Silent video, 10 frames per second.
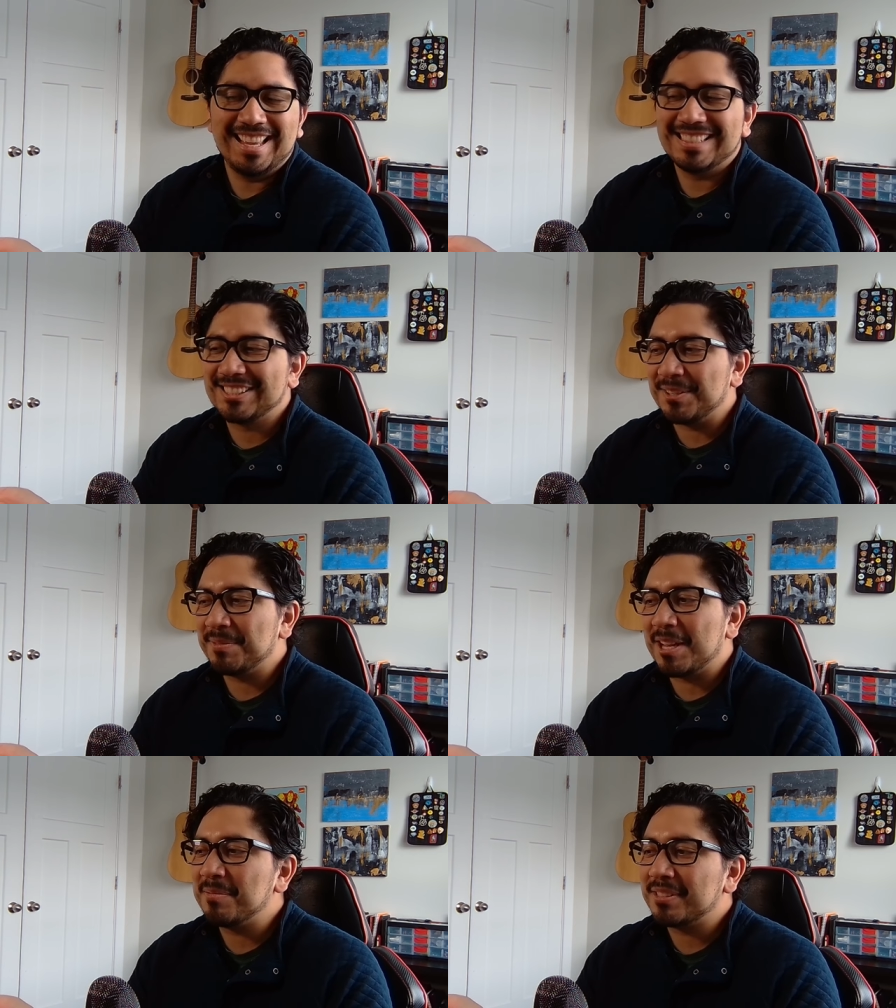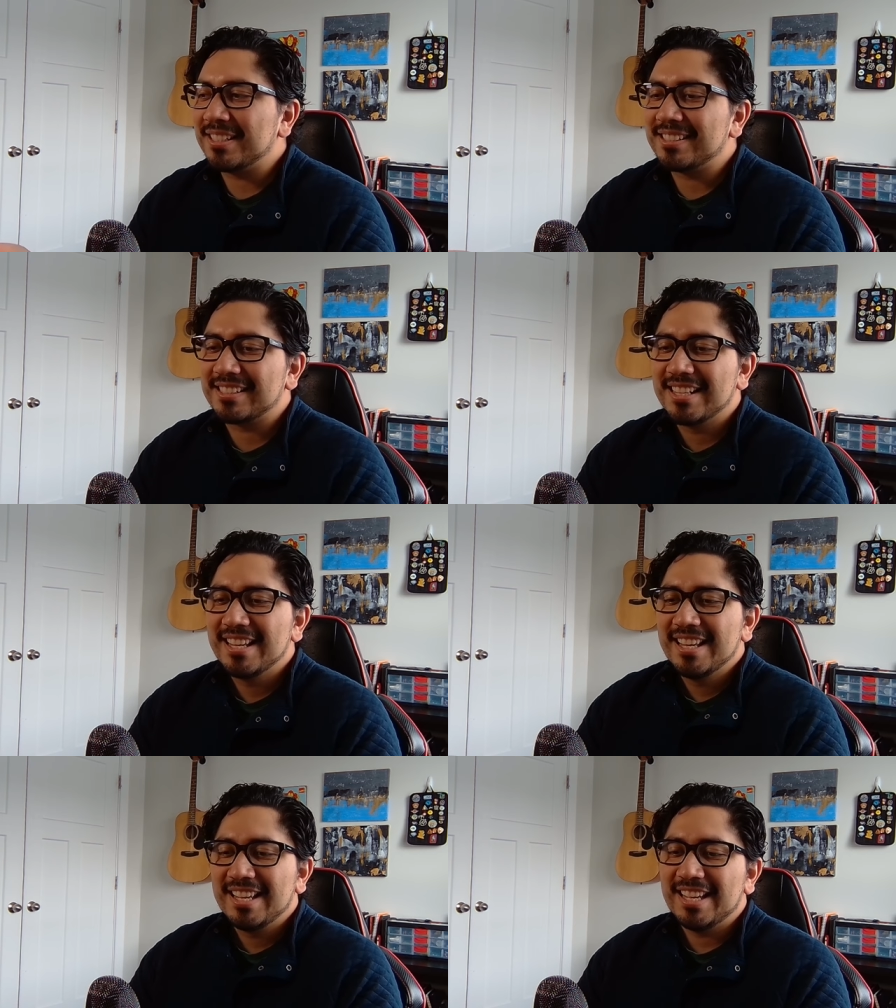and sometimes it's
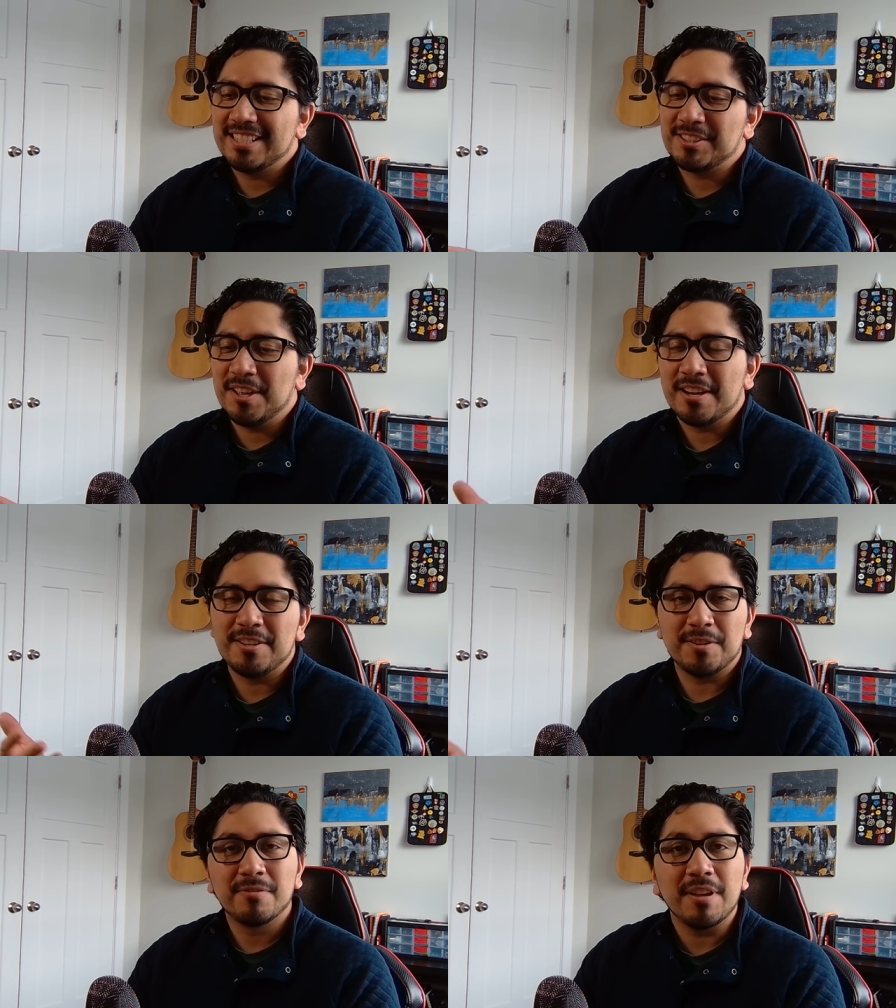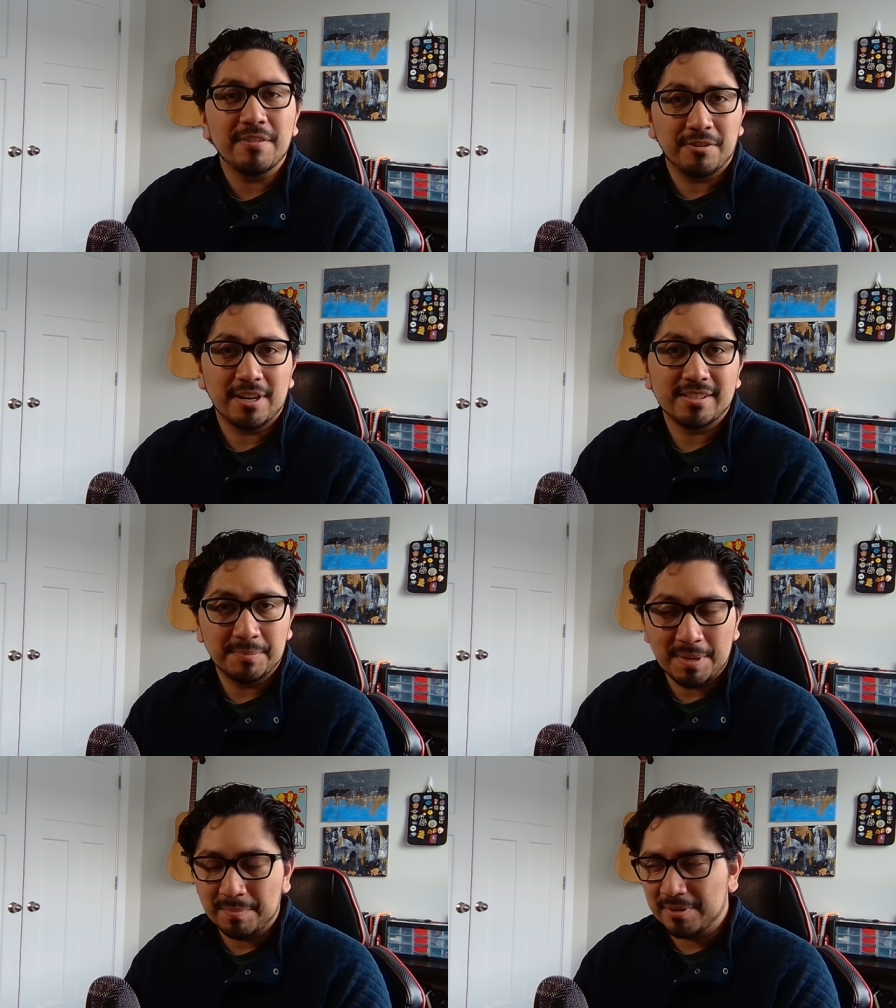it's not in your favor as a
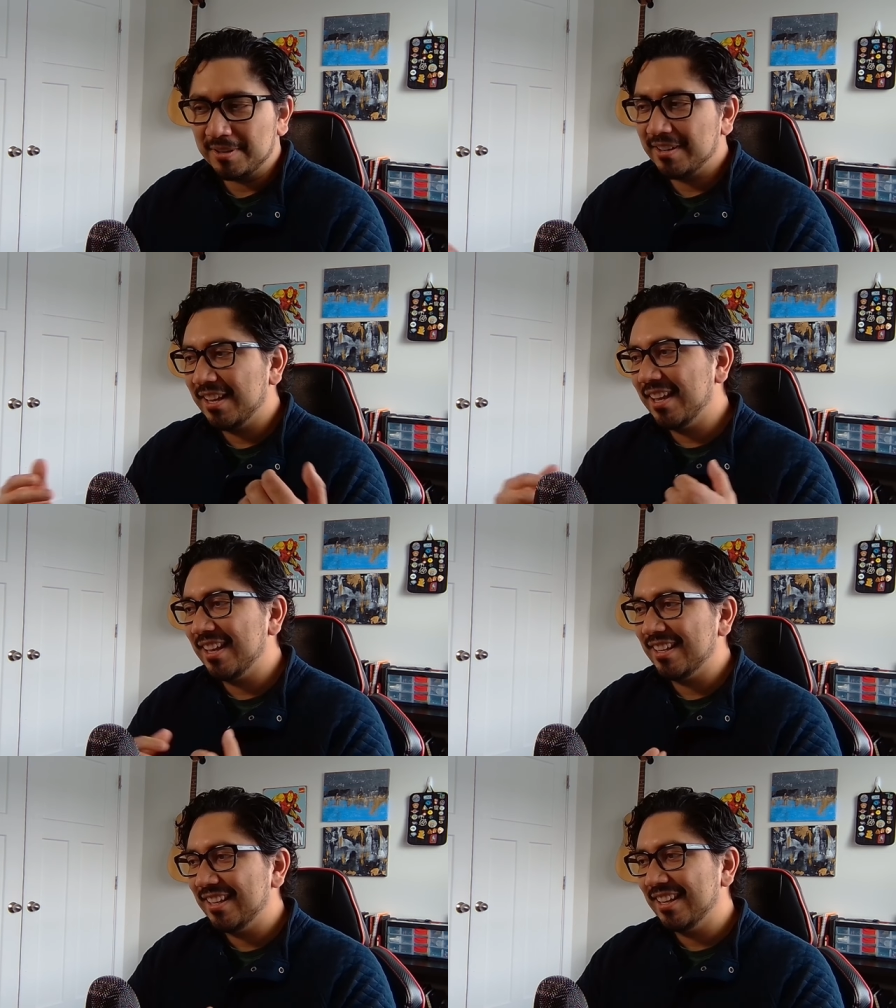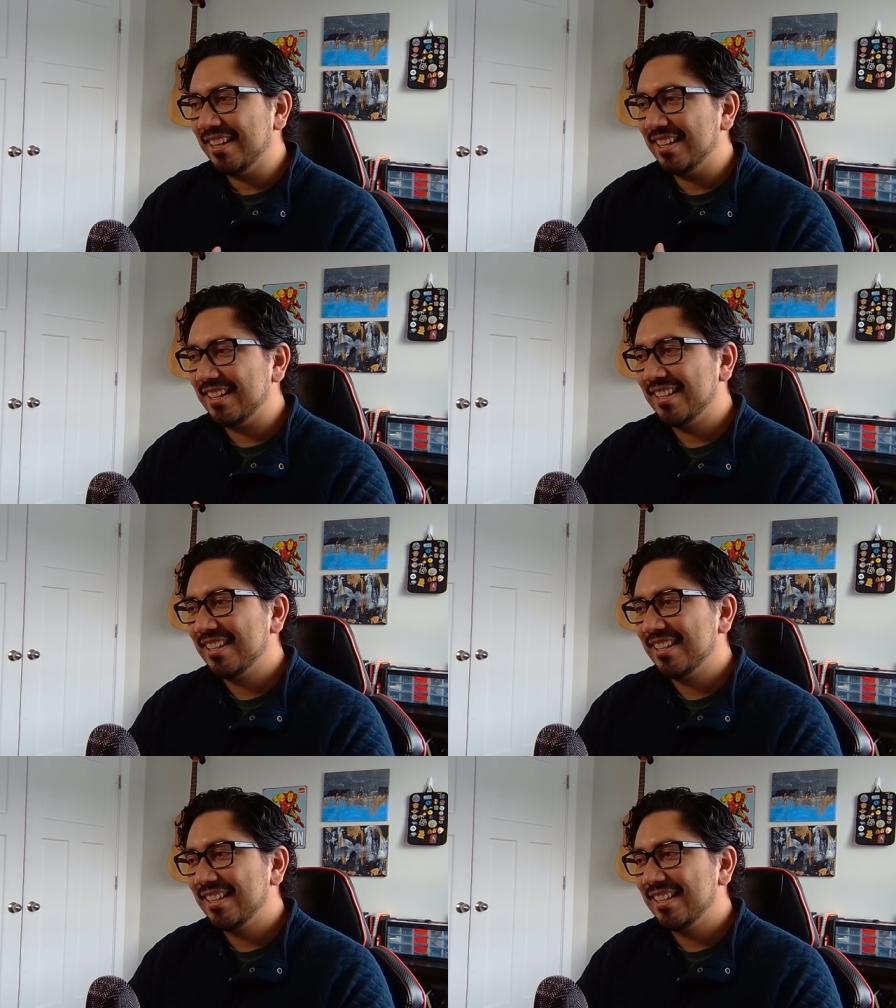member and uh,